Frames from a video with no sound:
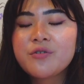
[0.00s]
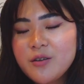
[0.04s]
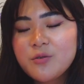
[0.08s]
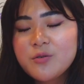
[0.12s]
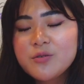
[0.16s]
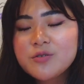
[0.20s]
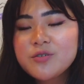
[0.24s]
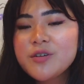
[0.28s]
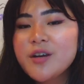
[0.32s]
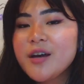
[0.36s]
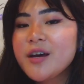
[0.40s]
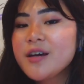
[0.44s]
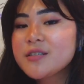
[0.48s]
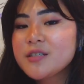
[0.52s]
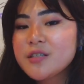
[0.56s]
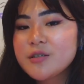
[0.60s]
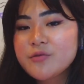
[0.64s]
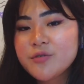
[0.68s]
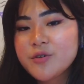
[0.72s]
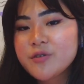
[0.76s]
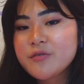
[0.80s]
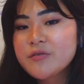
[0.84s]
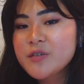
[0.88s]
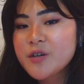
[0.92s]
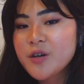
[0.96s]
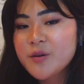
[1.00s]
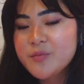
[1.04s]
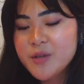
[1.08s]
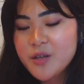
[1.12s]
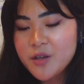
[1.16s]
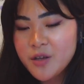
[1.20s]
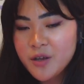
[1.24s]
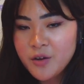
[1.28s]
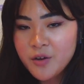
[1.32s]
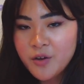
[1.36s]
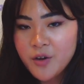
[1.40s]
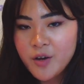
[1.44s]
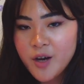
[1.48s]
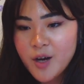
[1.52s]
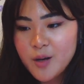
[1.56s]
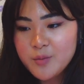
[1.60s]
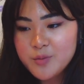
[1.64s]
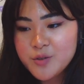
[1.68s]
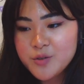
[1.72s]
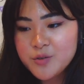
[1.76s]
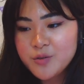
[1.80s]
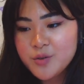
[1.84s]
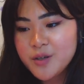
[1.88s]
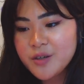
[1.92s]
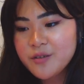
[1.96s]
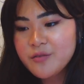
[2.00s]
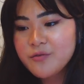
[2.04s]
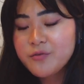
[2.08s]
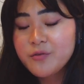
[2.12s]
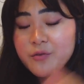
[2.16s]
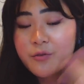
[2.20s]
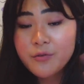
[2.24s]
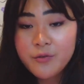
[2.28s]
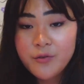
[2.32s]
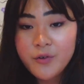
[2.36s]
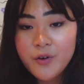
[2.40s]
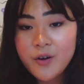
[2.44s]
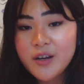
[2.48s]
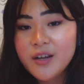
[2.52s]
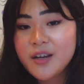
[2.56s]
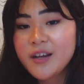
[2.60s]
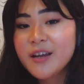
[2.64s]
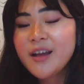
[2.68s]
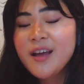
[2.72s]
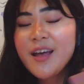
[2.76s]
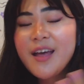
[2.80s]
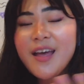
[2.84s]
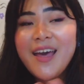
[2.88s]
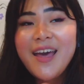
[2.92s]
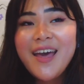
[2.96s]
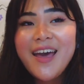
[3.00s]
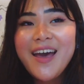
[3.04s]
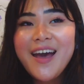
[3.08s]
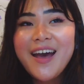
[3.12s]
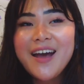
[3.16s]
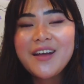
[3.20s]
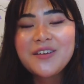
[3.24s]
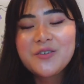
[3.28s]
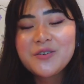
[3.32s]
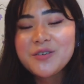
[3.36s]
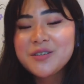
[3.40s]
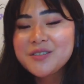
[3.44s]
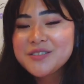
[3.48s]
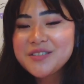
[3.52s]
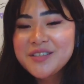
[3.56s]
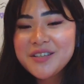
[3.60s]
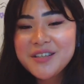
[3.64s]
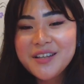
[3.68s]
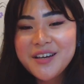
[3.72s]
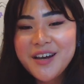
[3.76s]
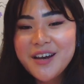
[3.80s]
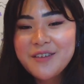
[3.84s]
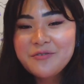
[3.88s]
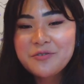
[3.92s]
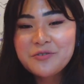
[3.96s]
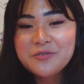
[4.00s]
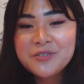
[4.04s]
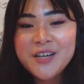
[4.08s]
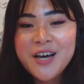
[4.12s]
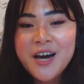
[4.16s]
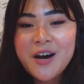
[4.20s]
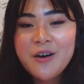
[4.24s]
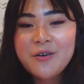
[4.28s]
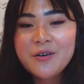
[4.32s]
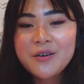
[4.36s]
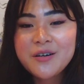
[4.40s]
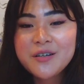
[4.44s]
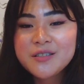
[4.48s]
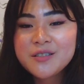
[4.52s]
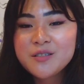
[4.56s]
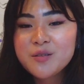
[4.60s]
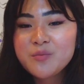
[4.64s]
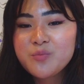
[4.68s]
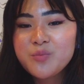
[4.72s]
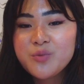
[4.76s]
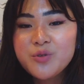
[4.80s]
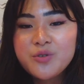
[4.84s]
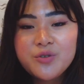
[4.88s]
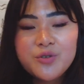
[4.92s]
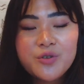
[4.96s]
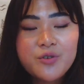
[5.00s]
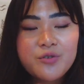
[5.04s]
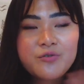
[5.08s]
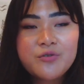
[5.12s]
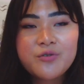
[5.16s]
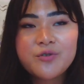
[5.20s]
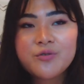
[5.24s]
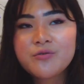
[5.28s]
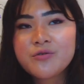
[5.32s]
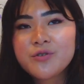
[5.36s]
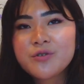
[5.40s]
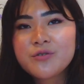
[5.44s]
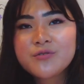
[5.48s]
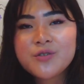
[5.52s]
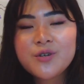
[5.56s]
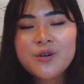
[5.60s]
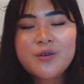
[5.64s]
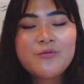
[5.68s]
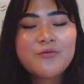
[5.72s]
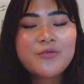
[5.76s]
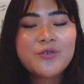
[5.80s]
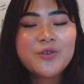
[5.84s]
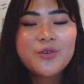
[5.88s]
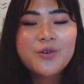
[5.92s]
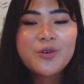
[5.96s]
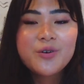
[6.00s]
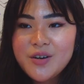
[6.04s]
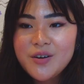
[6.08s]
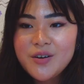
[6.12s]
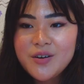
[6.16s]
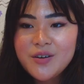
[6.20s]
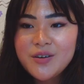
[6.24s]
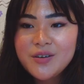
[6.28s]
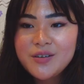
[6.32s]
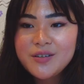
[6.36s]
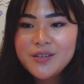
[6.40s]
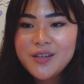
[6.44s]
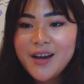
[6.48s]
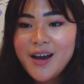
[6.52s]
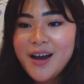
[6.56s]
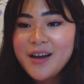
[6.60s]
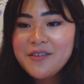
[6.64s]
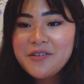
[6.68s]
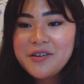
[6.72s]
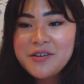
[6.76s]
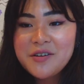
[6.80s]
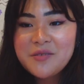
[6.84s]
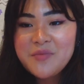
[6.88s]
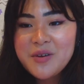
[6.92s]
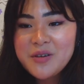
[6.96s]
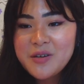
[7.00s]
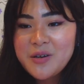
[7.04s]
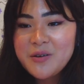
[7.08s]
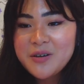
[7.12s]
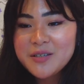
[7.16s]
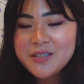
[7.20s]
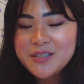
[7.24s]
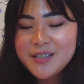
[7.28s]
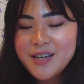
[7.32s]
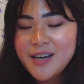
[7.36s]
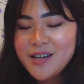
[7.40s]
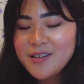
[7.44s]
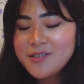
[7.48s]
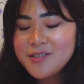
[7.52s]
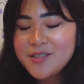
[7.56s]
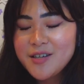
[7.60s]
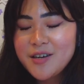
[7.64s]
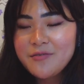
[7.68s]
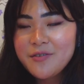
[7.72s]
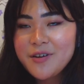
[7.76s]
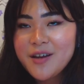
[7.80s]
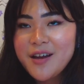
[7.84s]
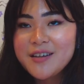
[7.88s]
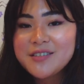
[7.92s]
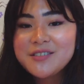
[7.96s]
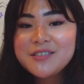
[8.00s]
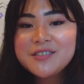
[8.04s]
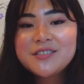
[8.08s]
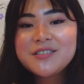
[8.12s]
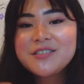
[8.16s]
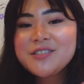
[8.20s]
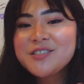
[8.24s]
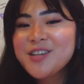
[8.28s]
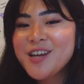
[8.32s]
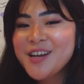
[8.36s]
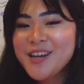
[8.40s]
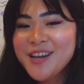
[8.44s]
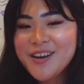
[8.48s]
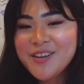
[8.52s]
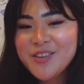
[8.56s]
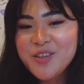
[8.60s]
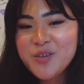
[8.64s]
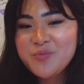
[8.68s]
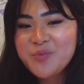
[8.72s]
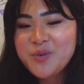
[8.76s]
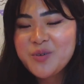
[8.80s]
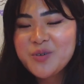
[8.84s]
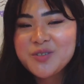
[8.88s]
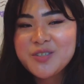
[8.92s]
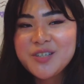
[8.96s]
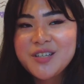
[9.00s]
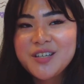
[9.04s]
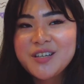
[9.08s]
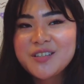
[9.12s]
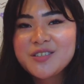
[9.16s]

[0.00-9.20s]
It also has a rooftop that you can go up to it for free, and you can see the Eiffel Tower. It's a beautiful rooftop view. So yeah, I recommend going to Galeries Lafayette just to check out the building.